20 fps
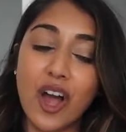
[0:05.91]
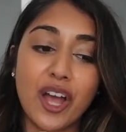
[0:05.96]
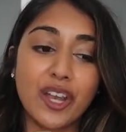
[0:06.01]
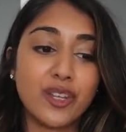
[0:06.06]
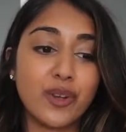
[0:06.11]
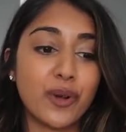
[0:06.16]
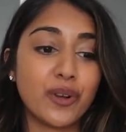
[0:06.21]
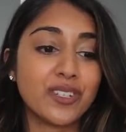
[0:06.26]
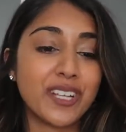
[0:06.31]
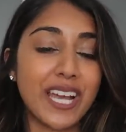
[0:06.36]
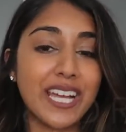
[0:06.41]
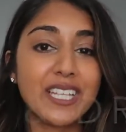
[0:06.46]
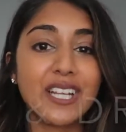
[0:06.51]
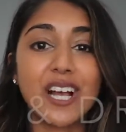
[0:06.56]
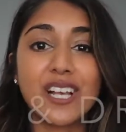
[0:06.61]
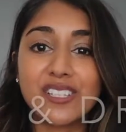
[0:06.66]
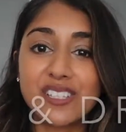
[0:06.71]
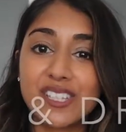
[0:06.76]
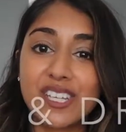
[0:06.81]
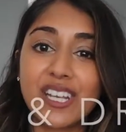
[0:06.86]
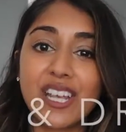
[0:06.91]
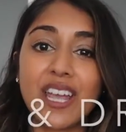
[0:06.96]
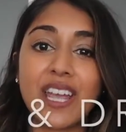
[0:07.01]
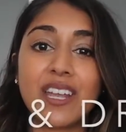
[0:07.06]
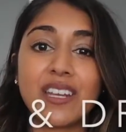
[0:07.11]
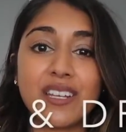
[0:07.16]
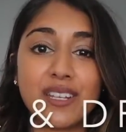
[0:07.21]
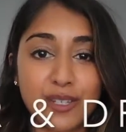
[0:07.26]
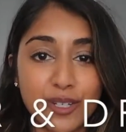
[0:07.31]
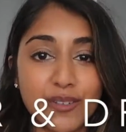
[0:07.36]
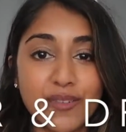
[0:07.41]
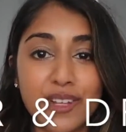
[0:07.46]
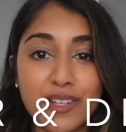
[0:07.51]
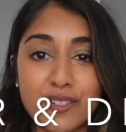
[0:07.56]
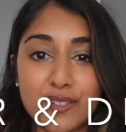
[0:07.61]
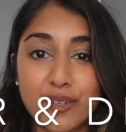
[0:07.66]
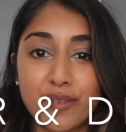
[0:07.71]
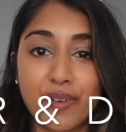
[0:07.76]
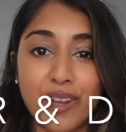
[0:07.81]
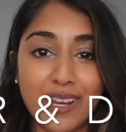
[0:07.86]
on your diagnostic and
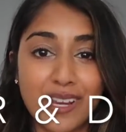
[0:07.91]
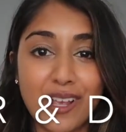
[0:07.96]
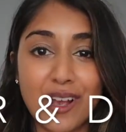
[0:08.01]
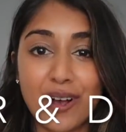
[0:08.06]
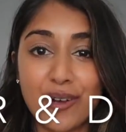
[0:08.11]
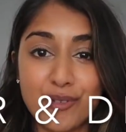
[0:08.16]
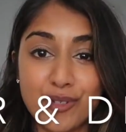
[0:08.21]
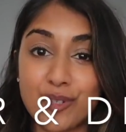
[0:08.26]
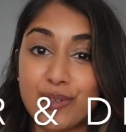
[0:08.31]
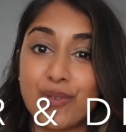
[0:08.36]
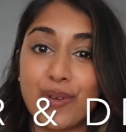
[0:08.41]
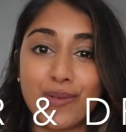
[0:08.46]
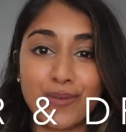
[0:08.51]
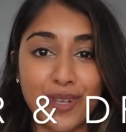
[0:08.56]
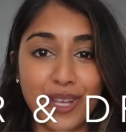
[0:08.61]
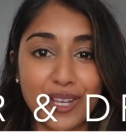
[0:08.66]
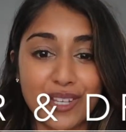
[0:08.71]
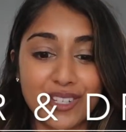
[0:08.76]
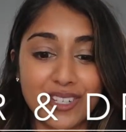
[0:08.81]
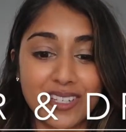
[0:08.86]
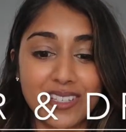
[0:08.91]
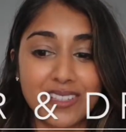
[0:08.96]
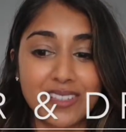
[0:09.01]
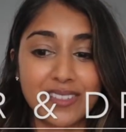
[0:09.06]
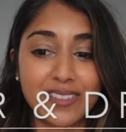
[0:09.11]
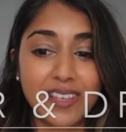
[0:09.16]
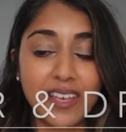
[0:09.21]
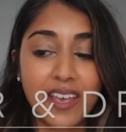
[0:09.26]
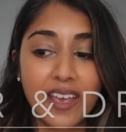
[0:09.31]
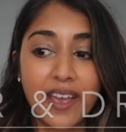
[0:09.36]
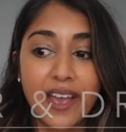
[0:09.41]
interventional radiology rotations.